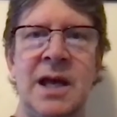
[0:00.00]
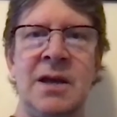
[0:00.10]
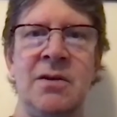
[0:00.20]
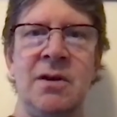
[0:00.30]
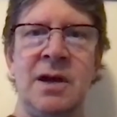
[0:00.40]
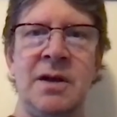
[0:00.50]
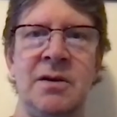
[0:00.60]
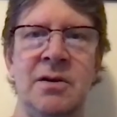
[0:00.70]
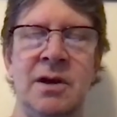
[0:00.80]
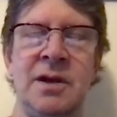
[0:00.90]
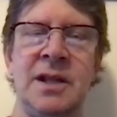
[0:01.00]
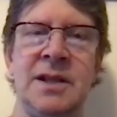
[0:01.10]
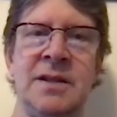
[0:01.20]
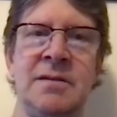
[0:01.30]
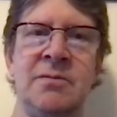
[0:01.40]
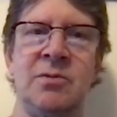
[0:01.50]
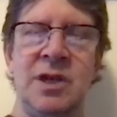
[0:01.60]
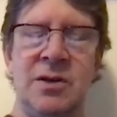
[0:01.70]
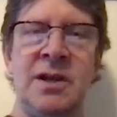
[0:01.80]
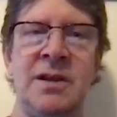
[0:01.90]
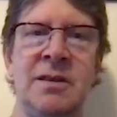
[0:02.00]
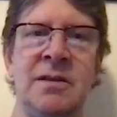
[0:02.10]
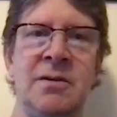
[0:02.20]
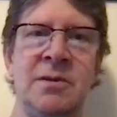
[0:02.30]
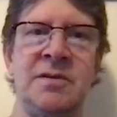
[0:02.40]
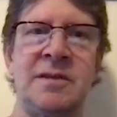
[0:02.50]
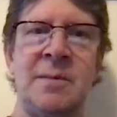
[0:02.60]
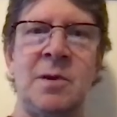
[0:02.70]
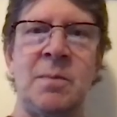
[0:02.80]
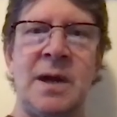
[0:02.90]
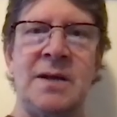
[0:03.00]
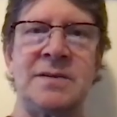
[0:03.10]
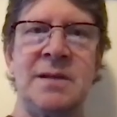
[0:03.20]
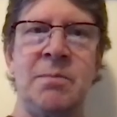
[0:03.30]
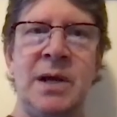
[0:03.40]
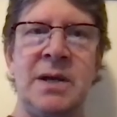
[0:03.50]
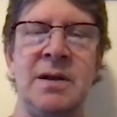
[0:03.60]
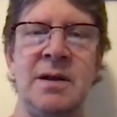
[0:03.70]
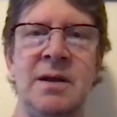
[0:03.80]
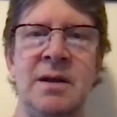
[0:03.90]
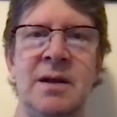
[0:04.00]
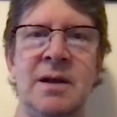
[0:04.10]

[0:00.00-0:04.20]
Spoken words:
Again, not in nearly, the same capacity, but